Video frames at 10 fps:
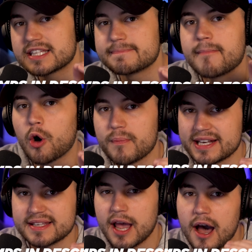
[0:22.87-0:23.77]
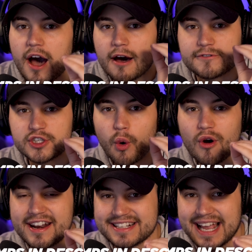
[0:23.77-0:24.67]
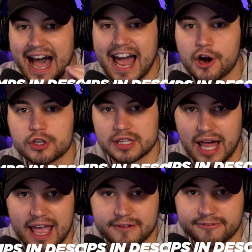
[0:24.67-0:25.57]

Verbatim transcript: moment of your entire life.